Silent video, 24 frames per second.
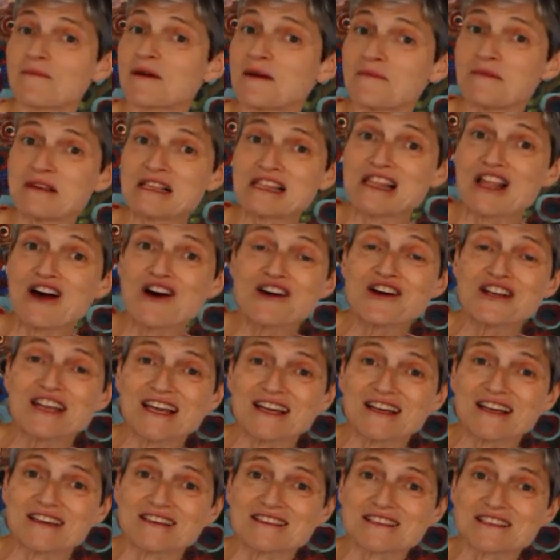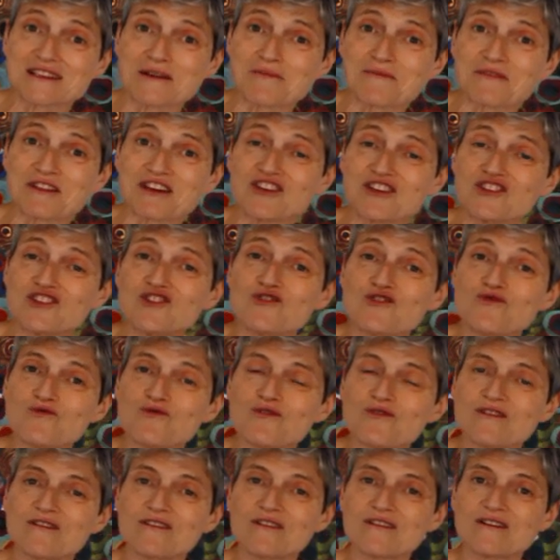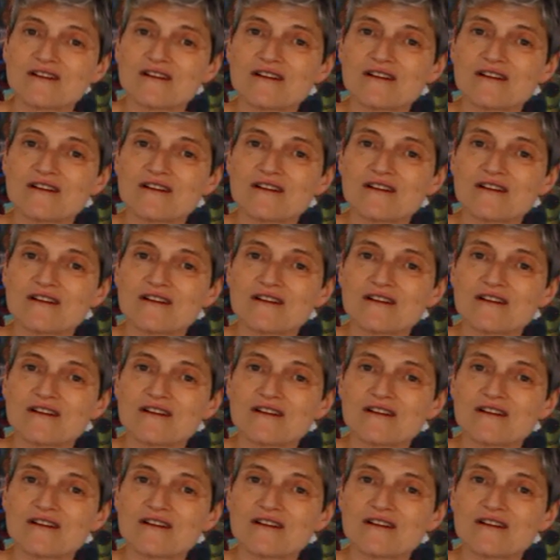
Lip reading: maybe learning something new.